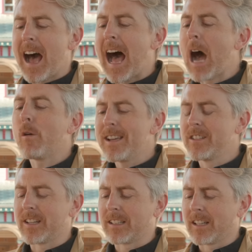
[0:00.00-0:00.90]
How
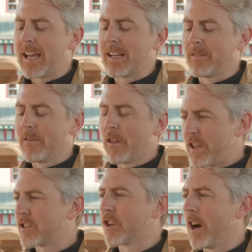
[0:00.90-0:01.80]
is it like
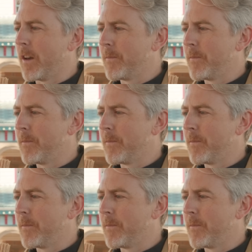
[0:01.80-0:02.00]
this good?